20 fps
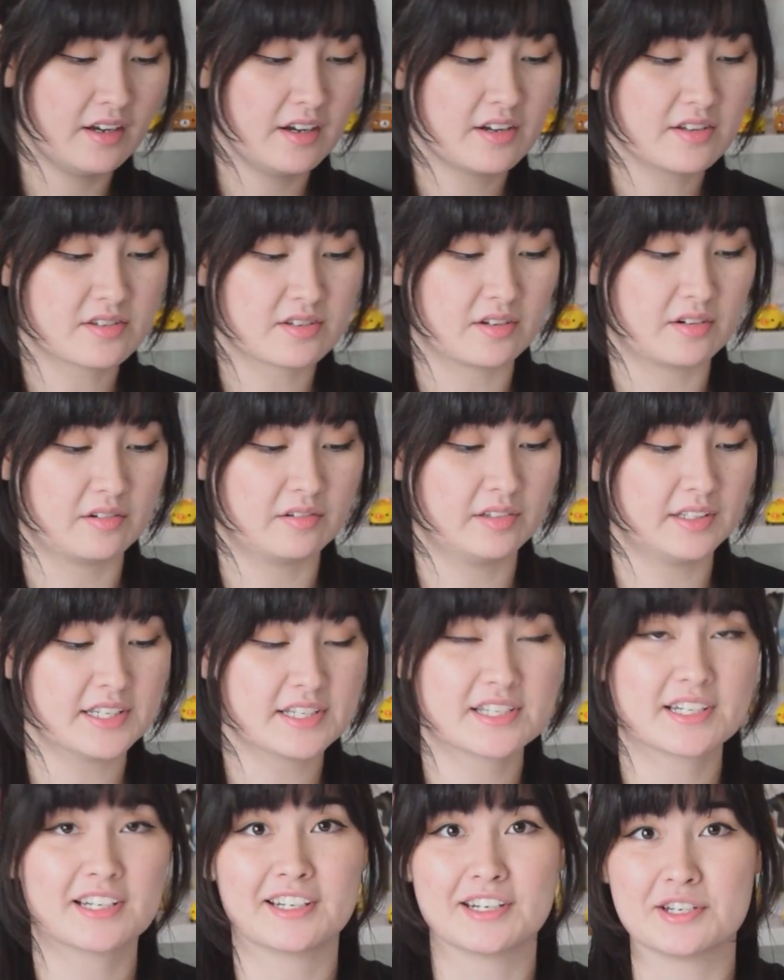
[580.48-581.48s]
So
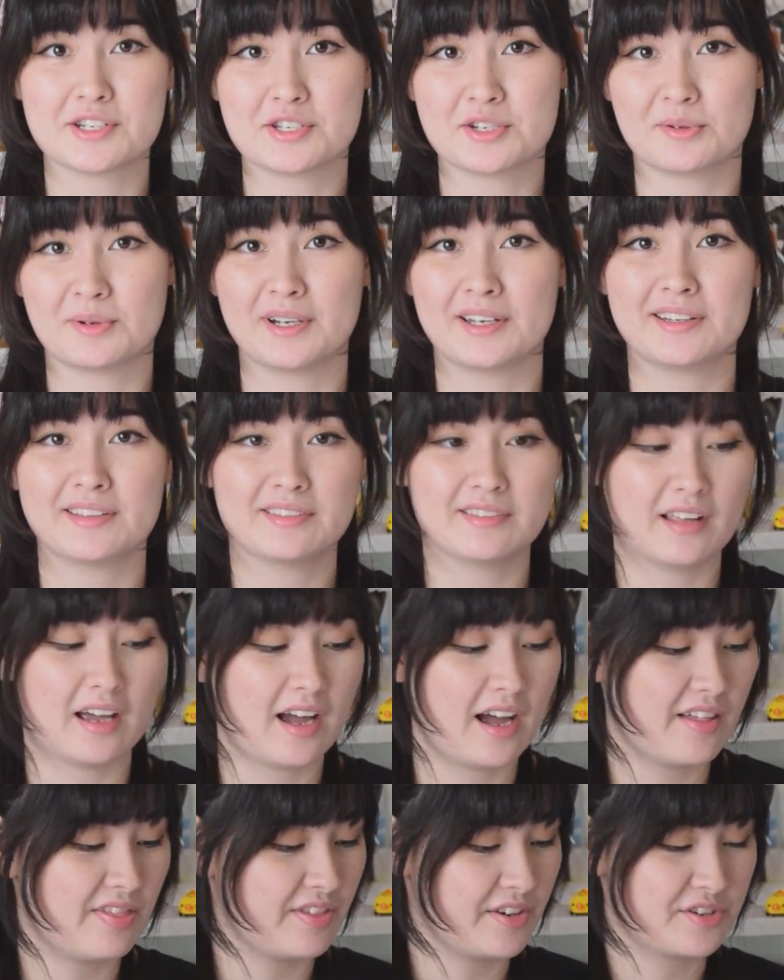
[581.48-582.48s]
let's get into it.
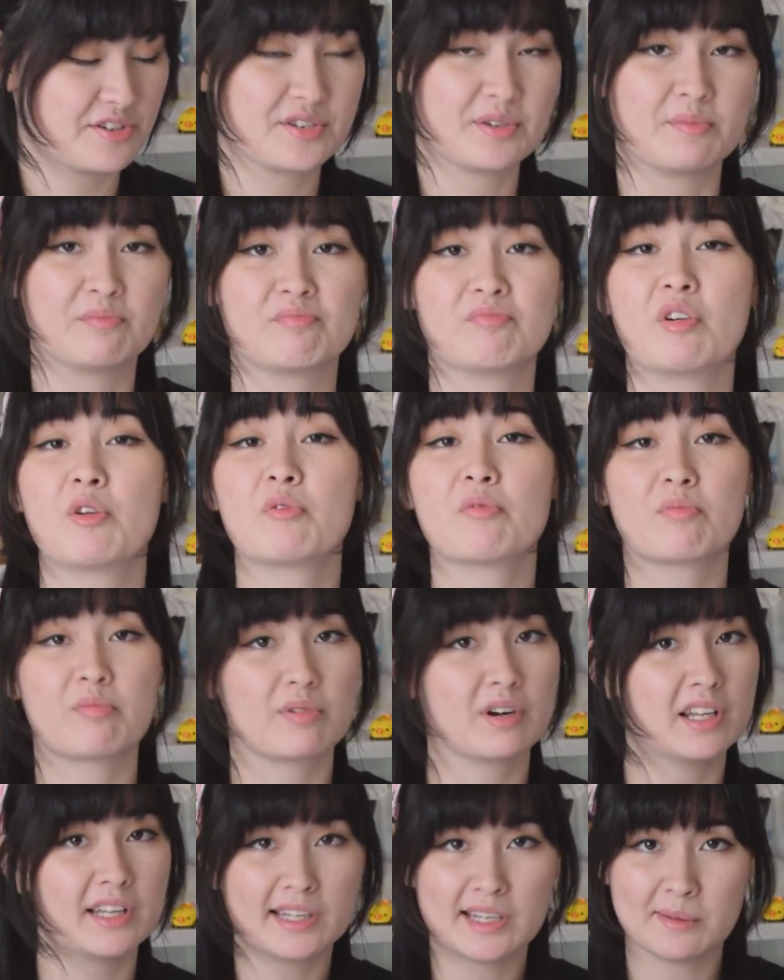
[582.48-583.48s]
There's some
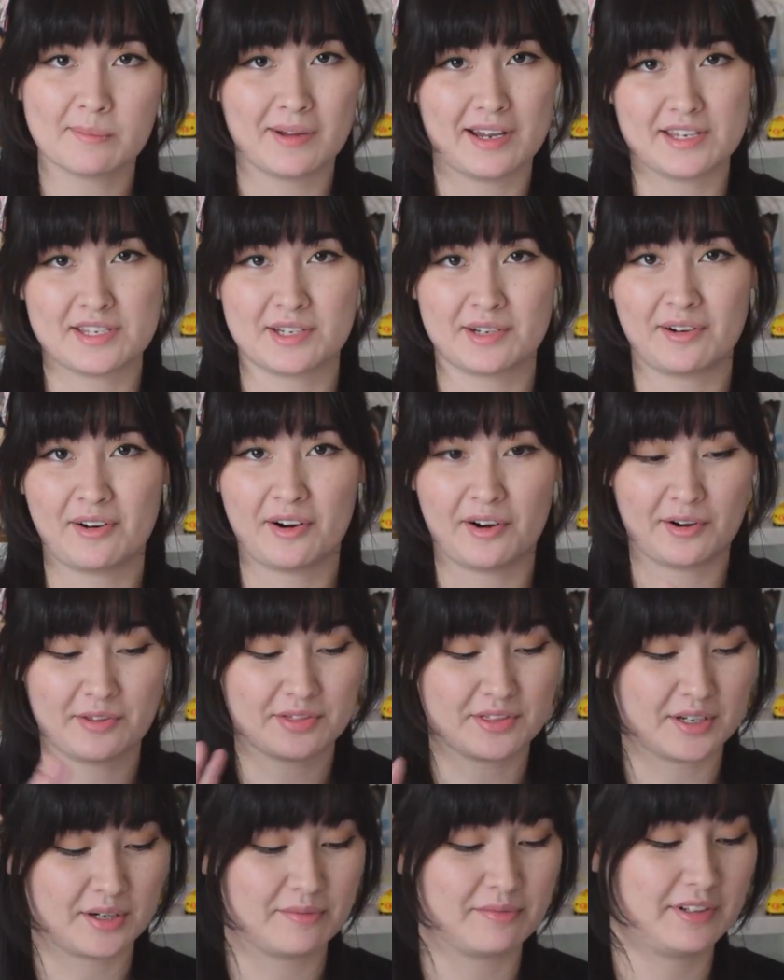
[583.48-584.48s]
really amazing
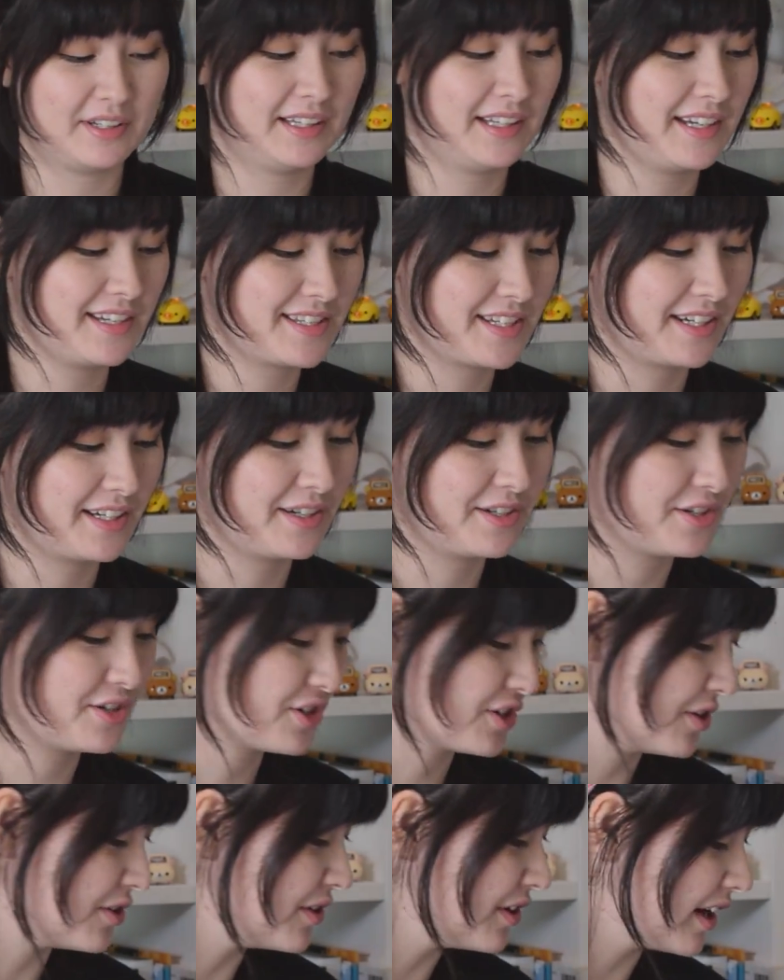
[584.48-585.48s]
art that I'm really excited to
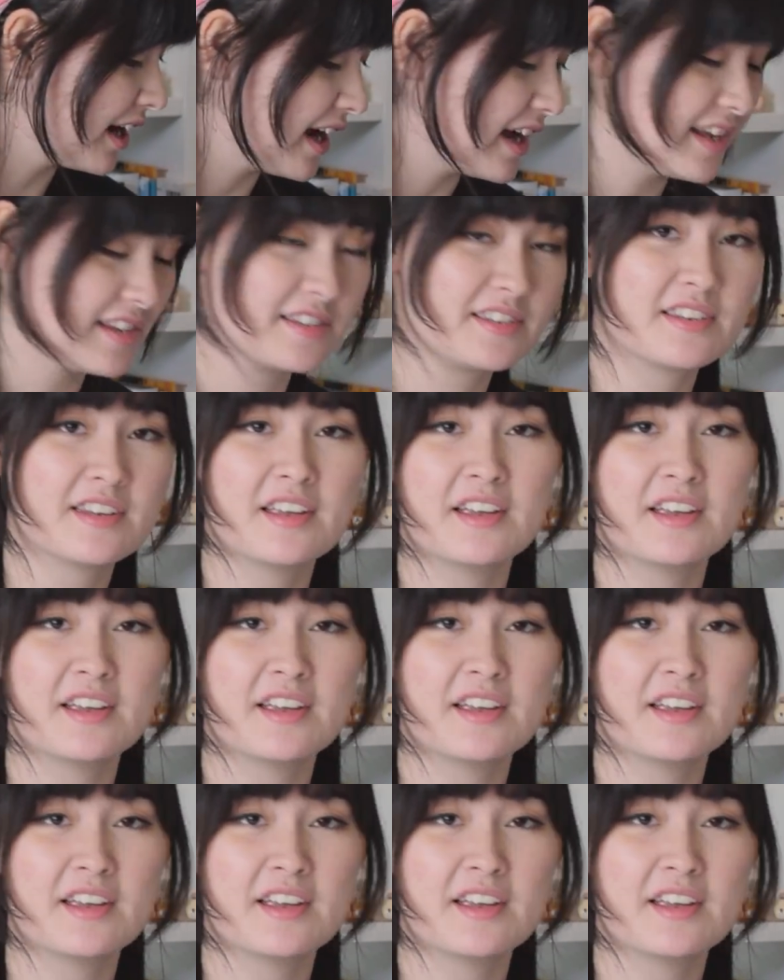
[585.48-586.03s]
show you guys.